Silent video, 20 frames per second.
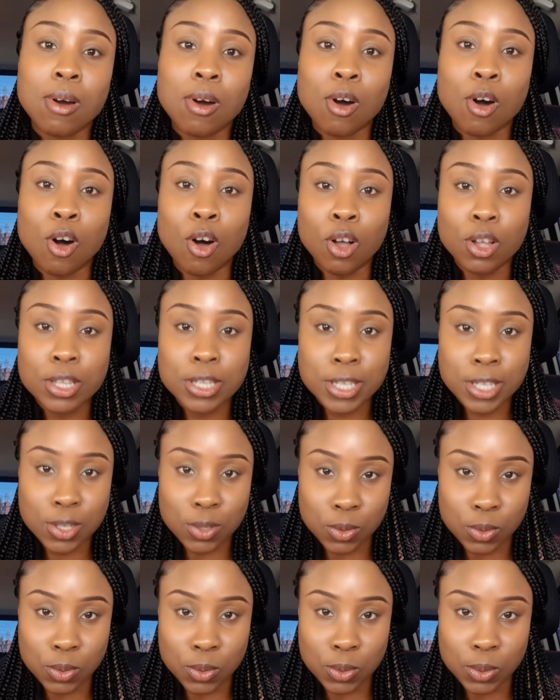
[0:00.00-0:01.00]

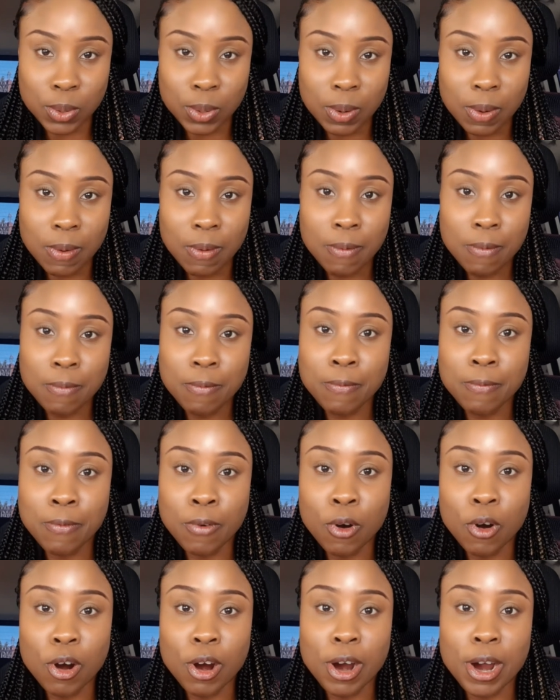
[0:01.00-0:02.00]
Also,
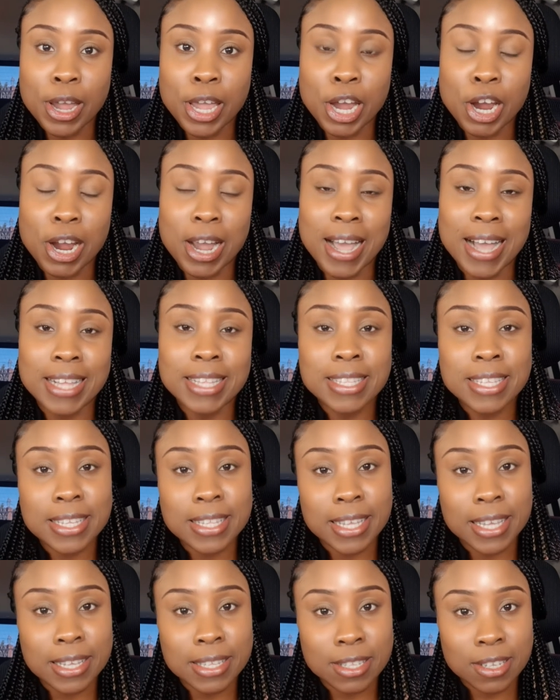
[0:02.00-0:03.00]
for your
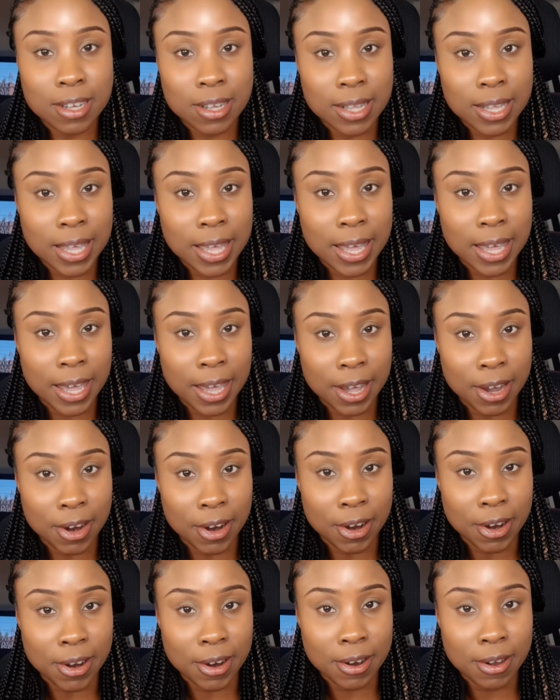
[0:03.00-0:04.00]
antenatal
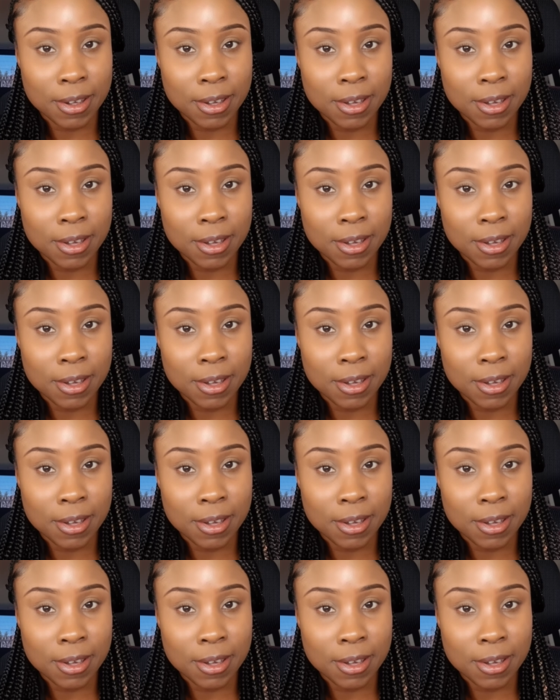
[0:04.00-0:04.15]
care,